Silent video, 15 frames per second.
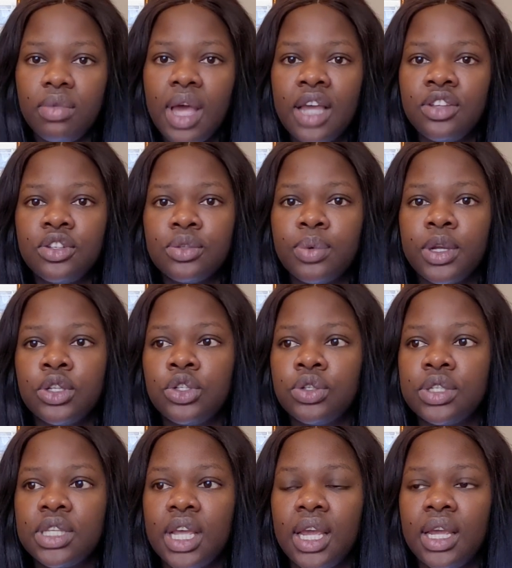I, I just want
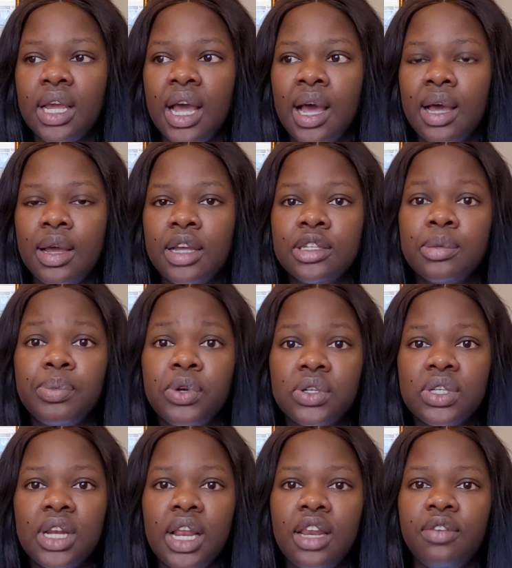to say, uh, as a
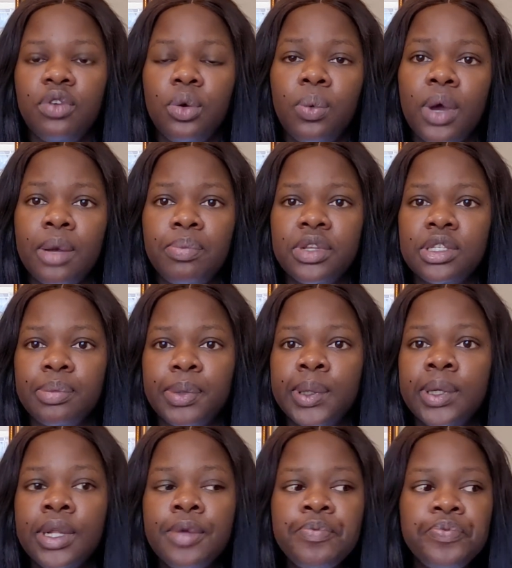person, I live on one
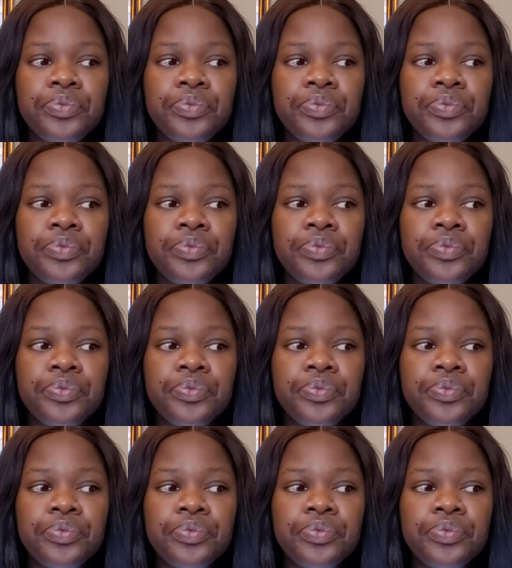principle.